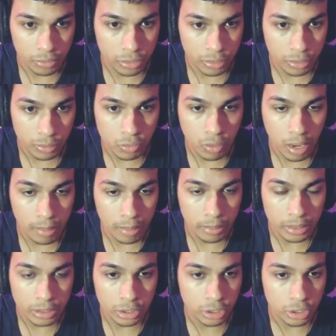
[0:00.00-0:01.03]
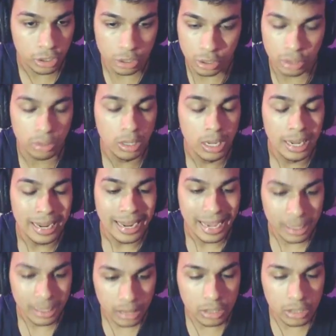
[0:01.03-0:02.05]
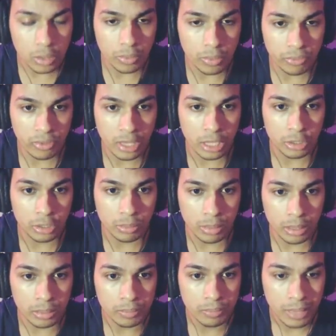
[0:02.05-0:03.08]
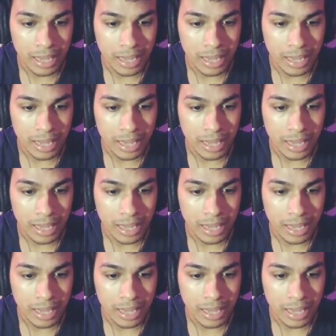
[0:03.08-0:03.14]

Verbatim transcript: subscribing is just to hit the notification bell.